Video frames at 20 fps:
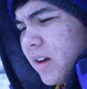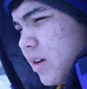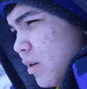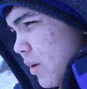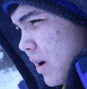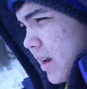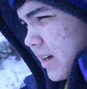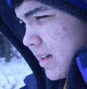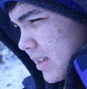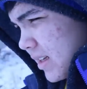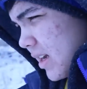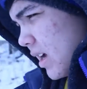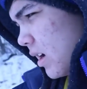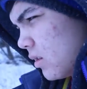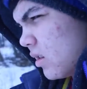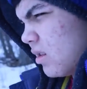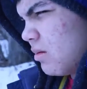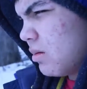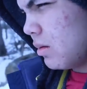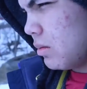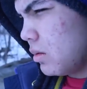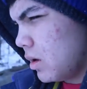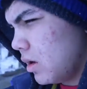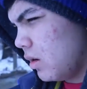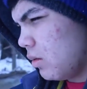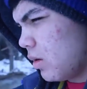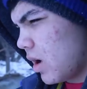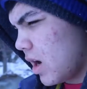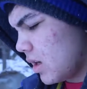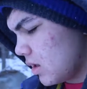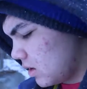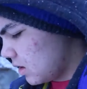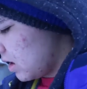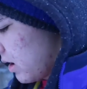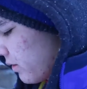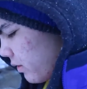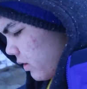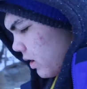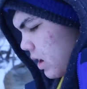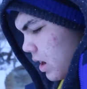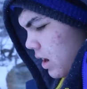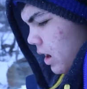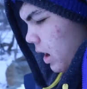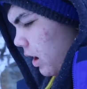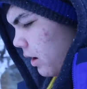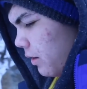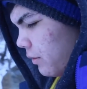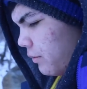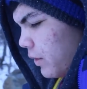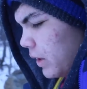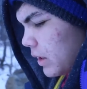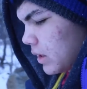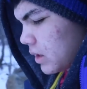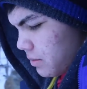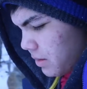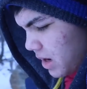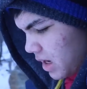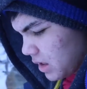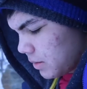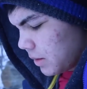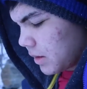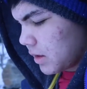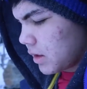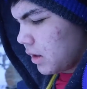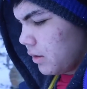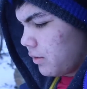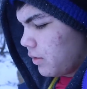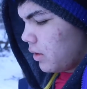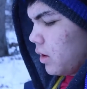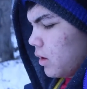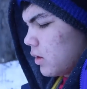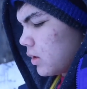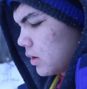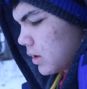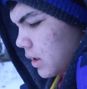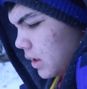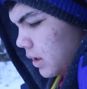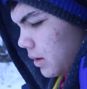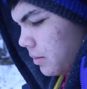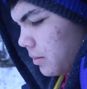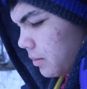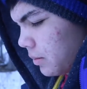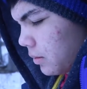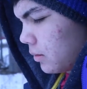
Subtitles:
Why does it have to be me? Why does it have? I victimize myself all the time.